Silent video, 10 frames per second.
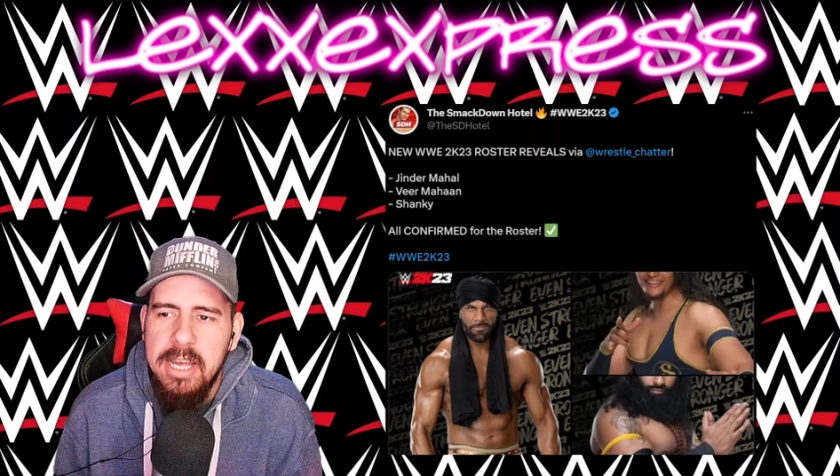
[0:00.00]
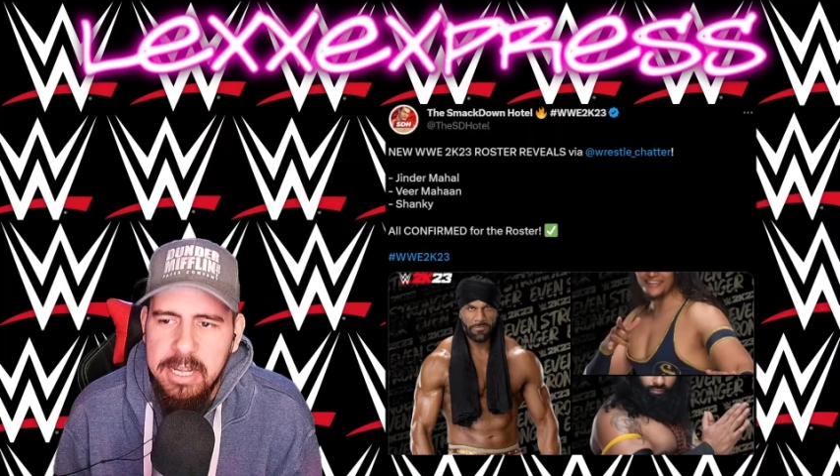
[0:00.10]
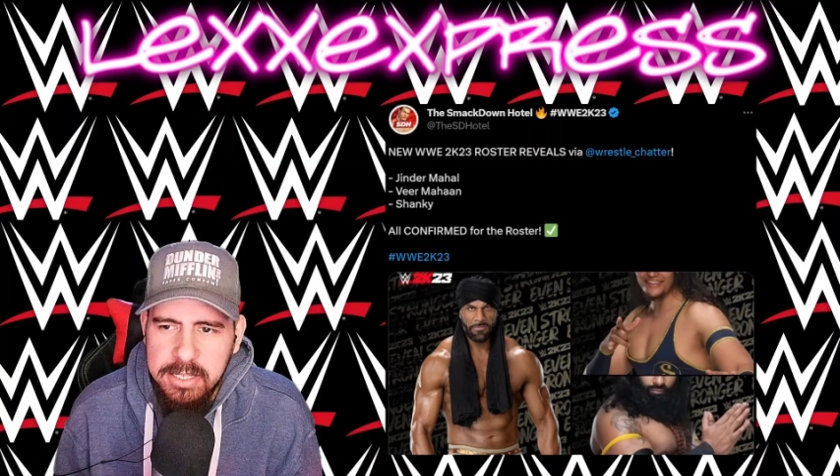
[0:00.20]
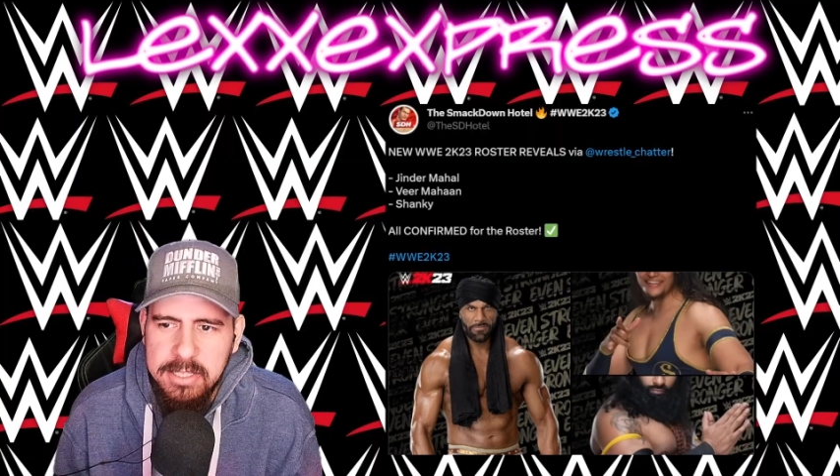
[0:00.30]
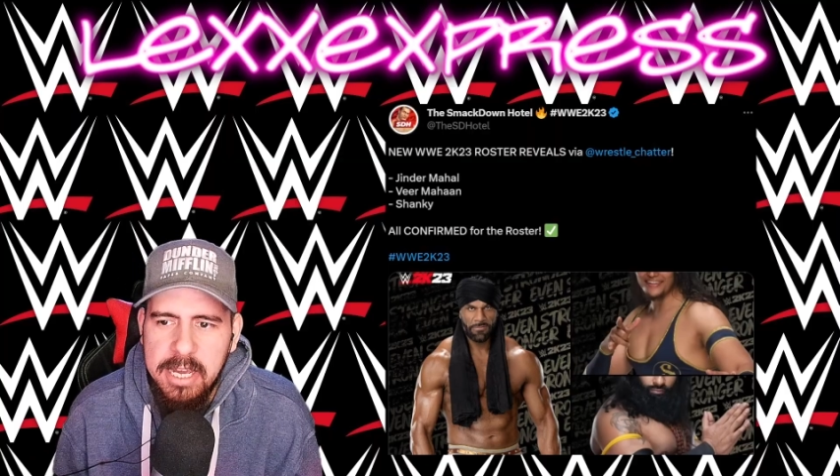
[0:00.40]

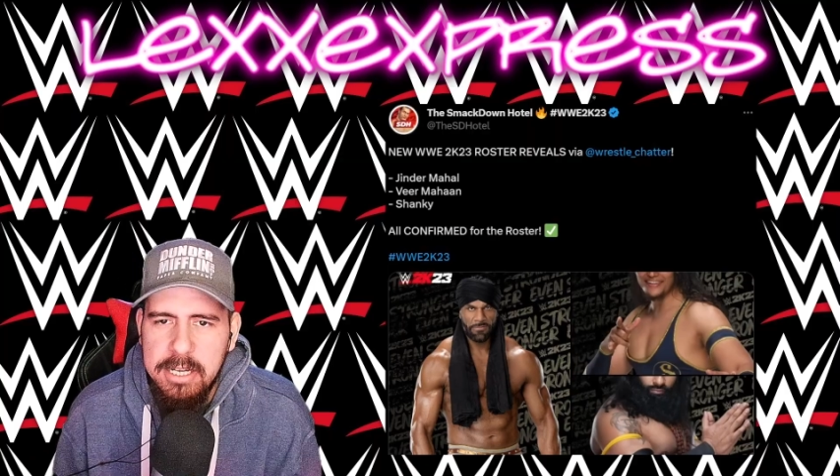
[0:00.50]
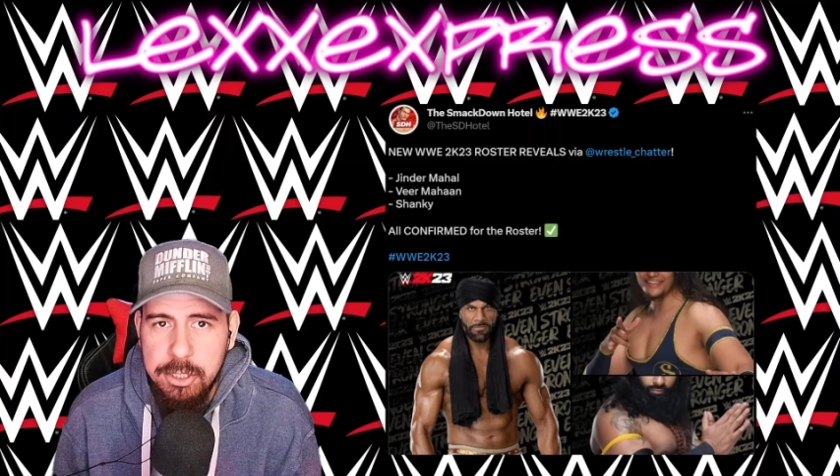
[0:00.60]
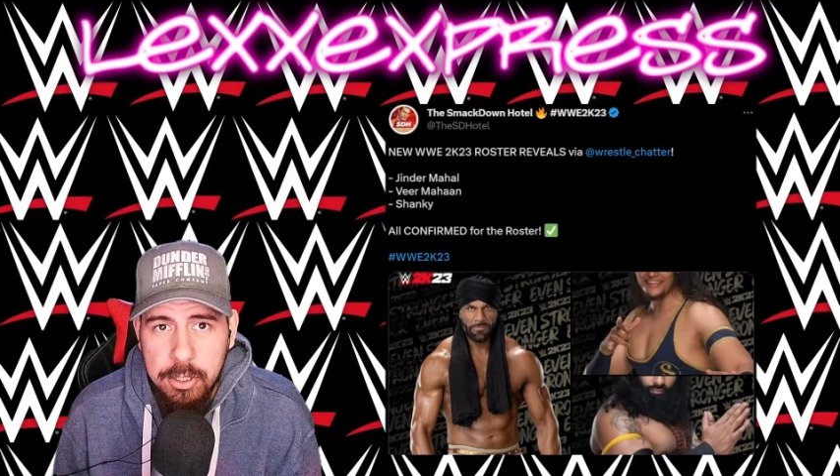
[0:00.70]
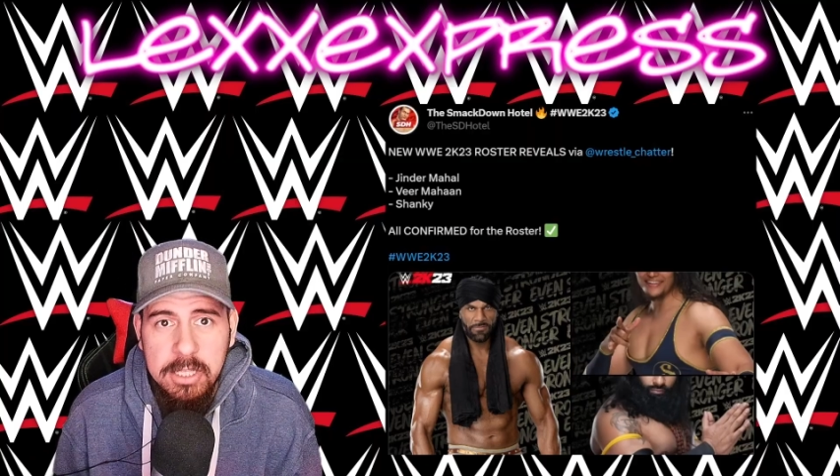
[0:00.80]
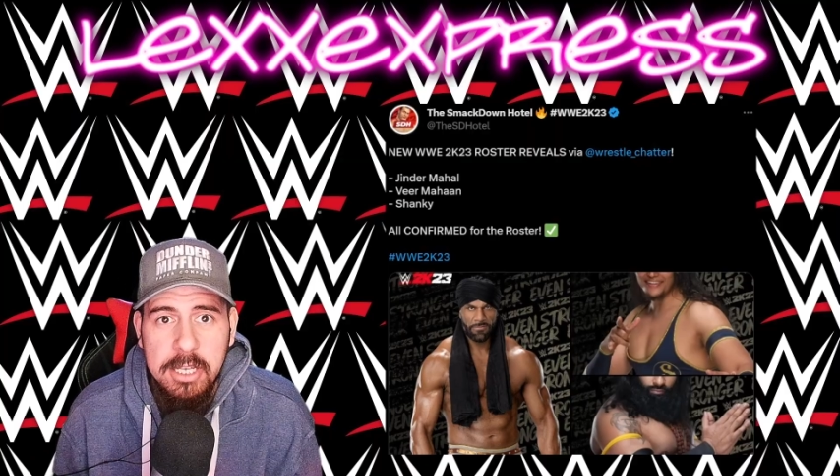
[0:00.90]
and the
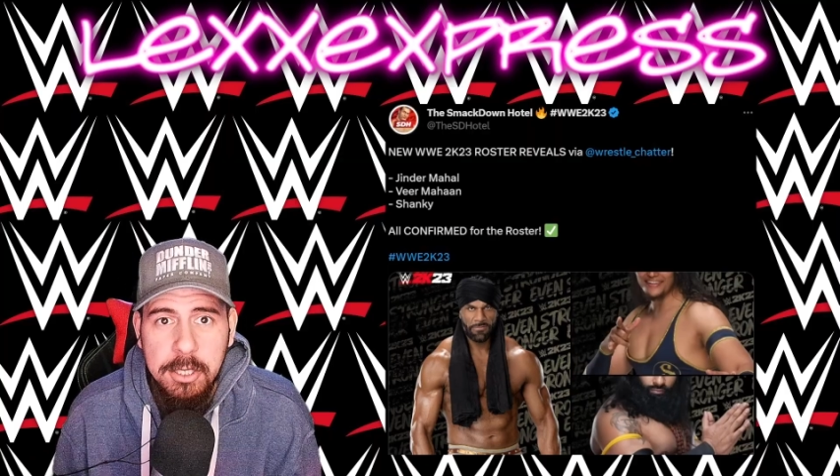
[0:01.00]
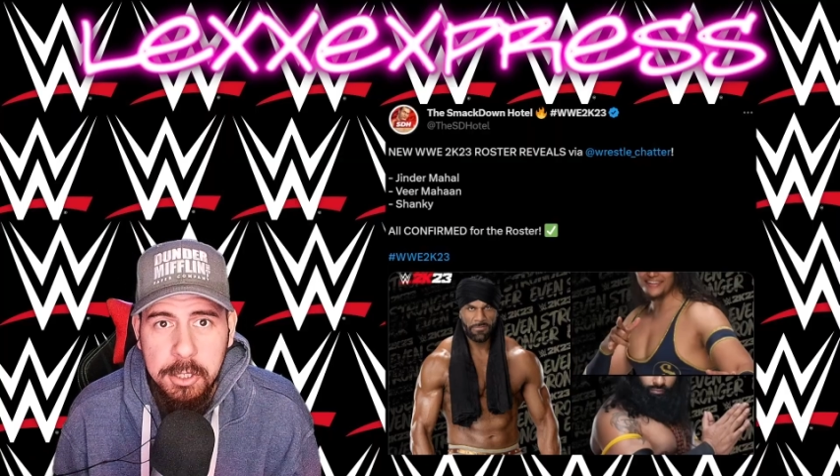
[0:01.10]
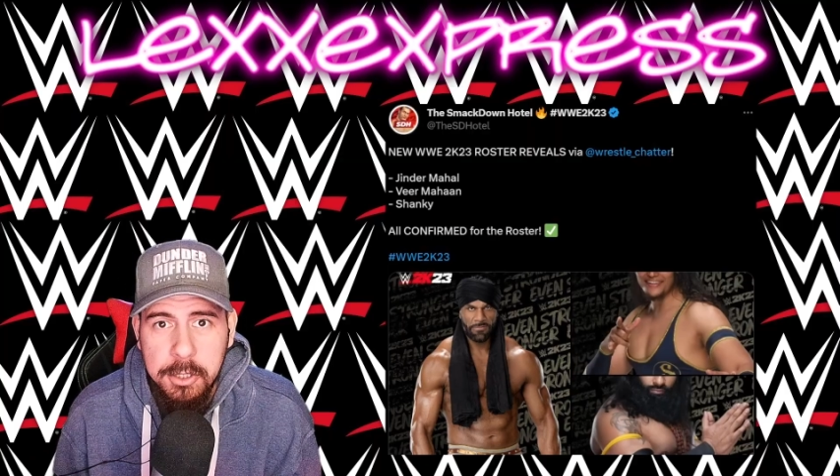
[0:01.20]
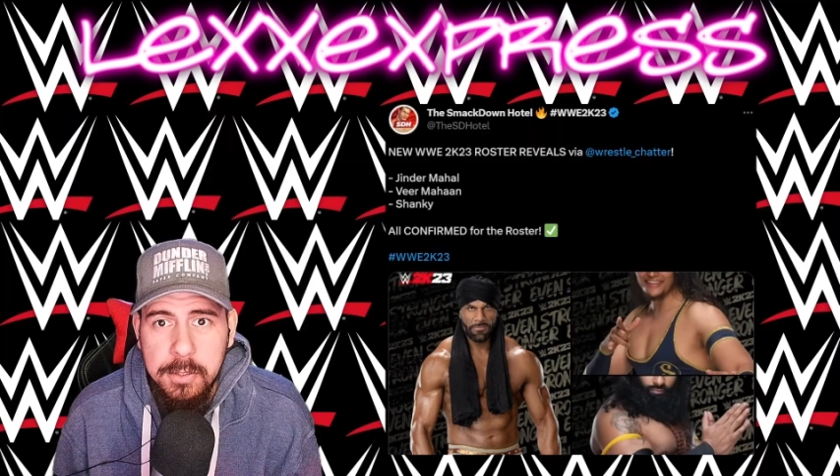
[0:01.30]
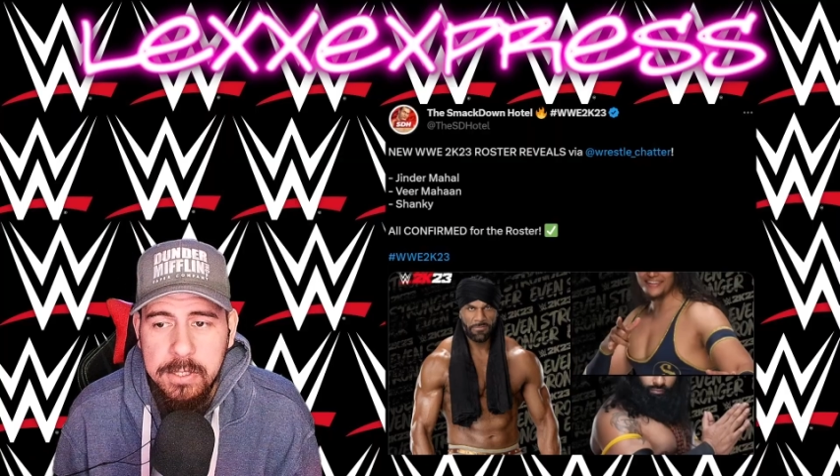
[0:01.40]
Titatron that
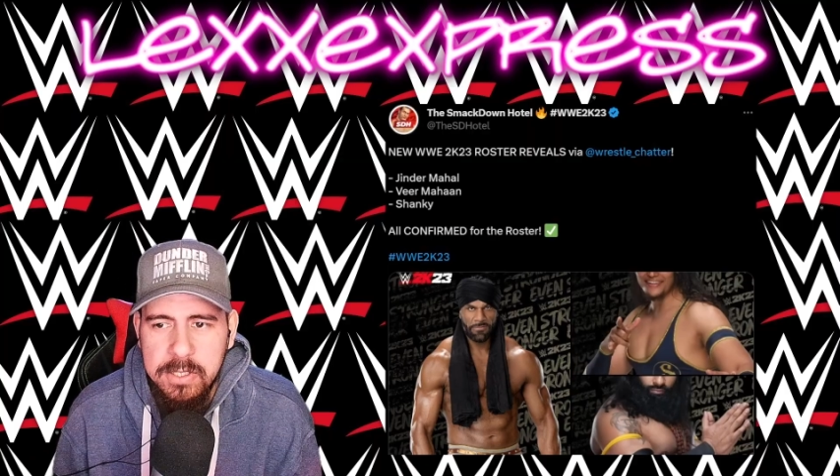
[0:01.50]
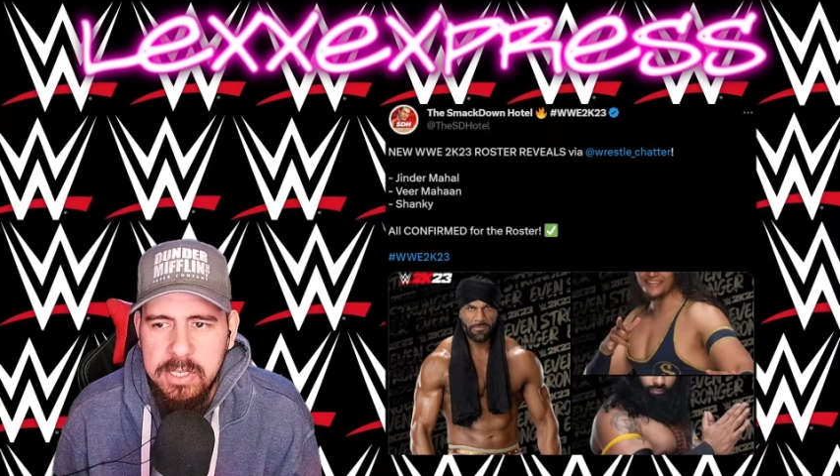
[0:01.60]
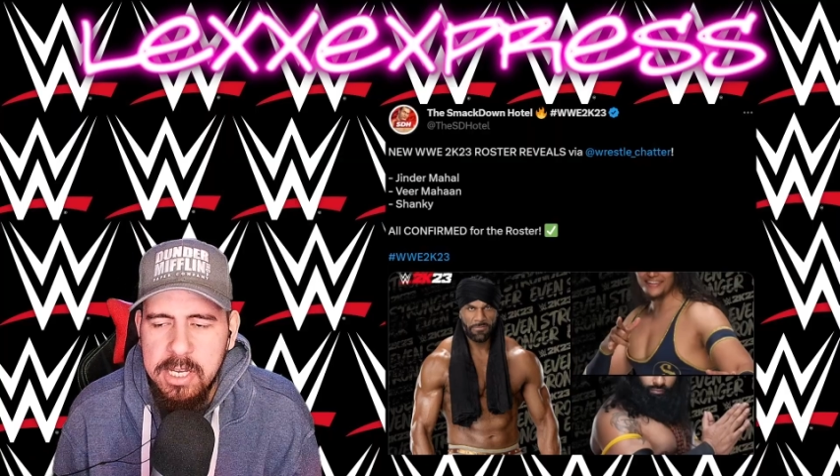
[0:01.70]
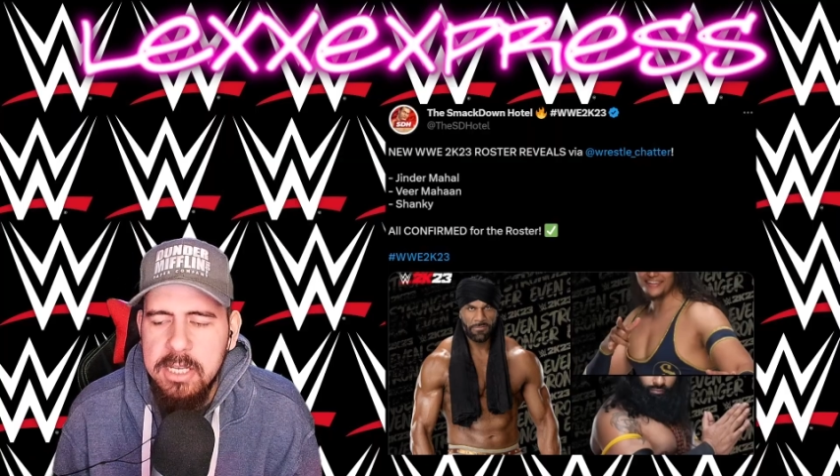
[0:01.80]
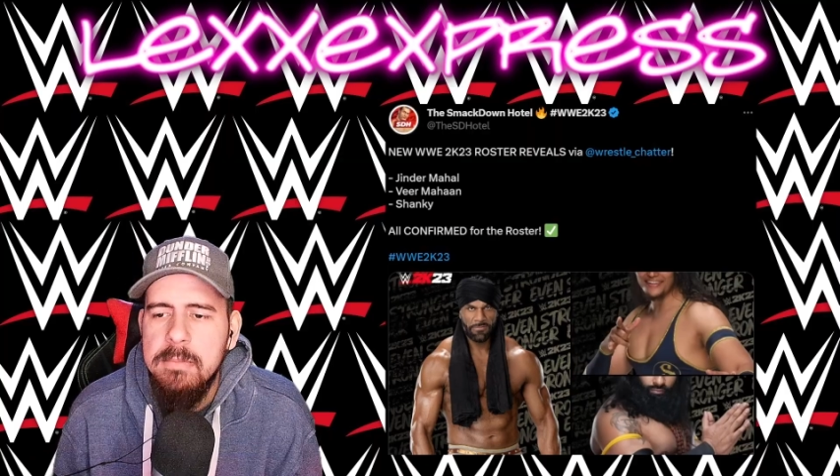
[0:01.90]
you're used to
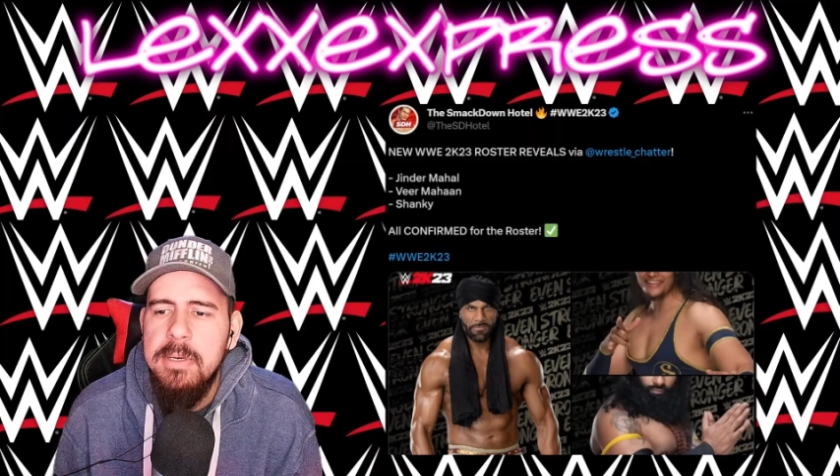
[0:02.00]
seeing,